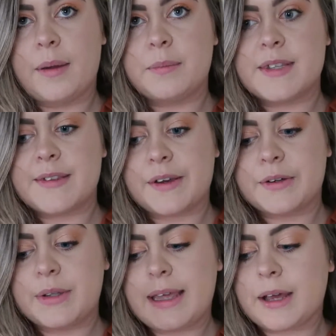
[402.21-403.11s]

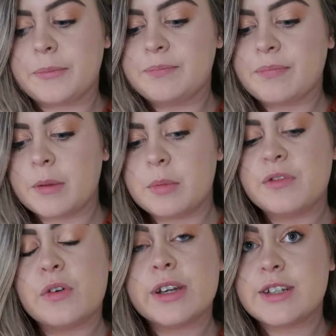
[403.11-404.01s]
So yeah,
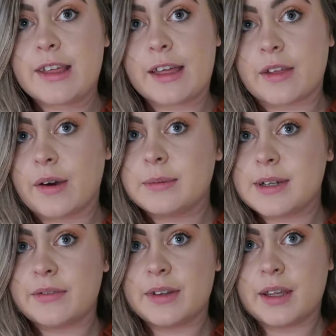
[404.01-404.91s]
before I do that though, I'm
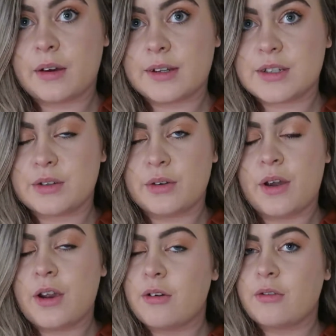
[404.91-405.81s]
definitely going to
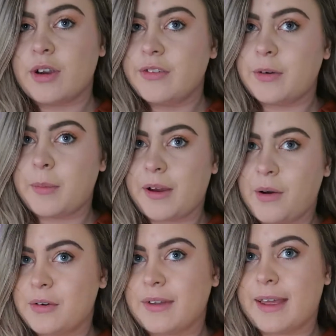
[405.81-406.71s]
refill my
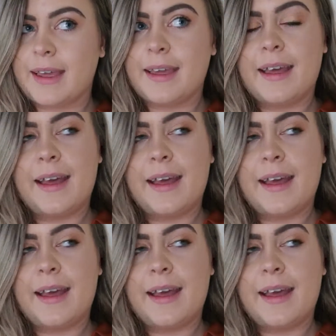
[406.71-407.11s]
coffee.